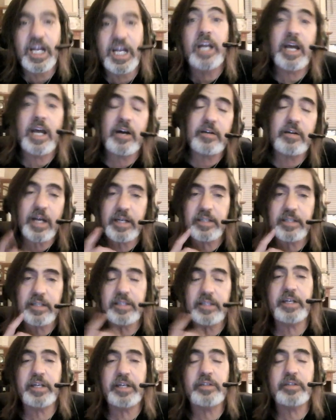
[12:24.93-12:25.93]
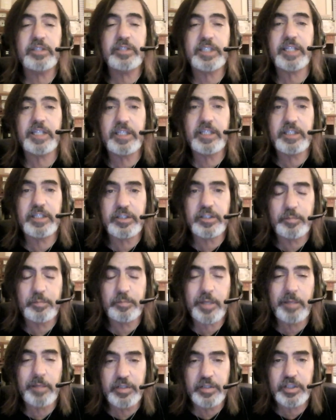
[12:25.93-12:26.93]
Now, I know you said that you
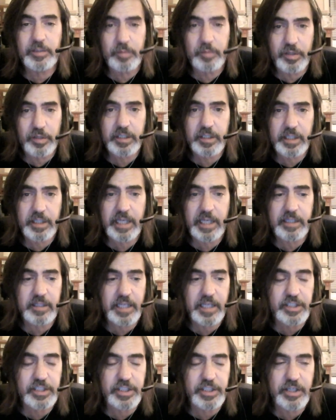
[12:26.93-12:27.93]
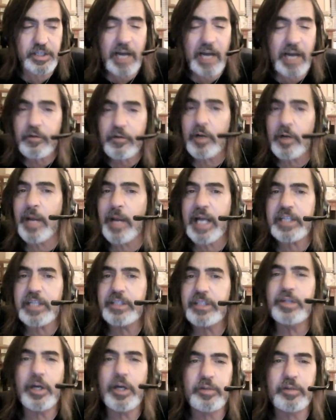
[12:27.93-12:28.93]
published the book at the end of last year. How far back
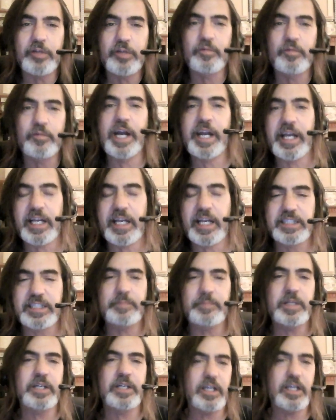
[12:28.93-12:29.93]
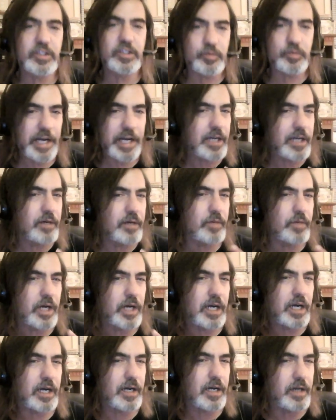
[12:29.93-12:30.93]
do you go with your writing? Is writing
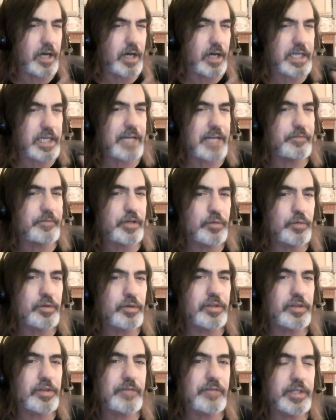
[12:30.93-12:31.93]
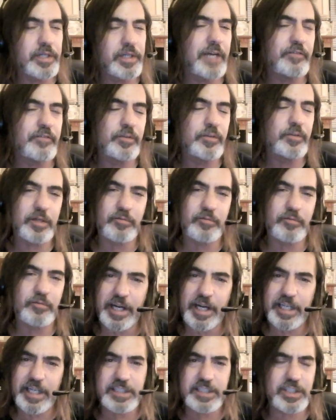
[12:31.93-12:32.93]
a kind of a newer thing for you? Have you been
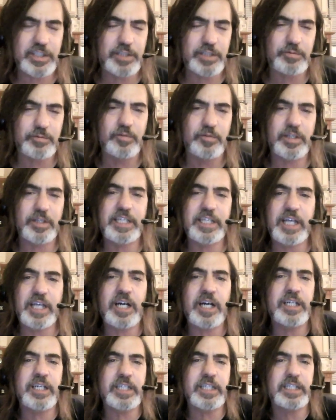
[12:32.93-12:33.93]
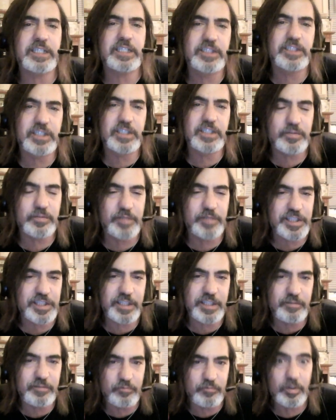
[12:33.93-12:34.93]
writing since you were really young and just
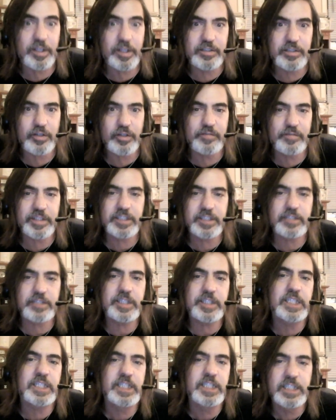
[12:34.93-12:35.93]
recently really dove into it?